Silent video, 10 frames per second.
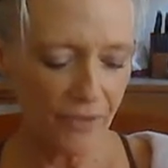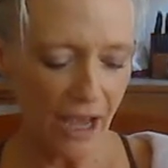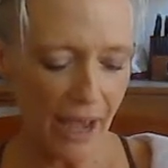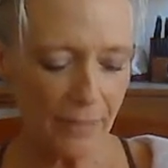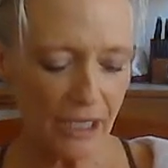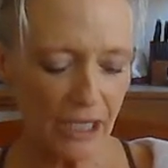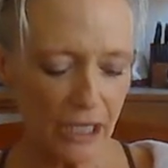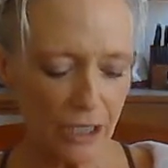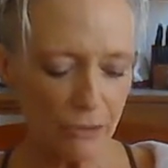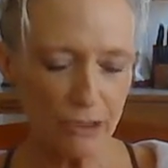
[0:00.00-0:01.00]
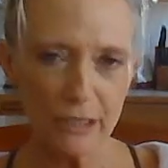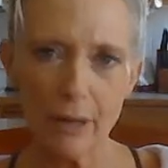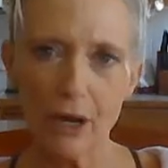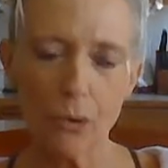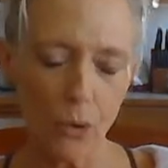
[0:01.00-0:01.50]
I'm going to use
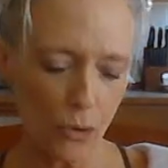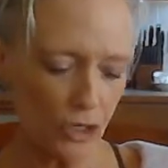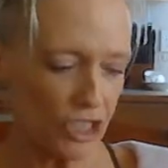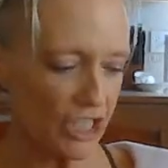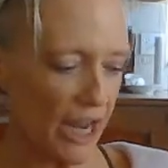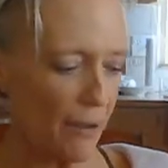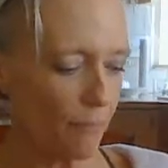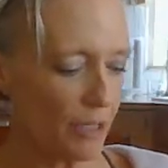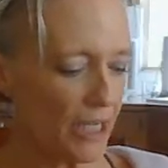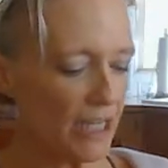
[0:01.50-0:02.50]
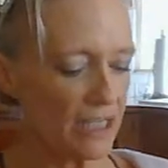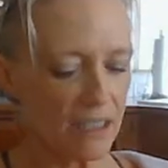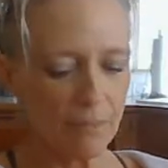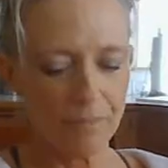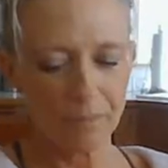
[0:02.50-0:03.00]
my orange game piece.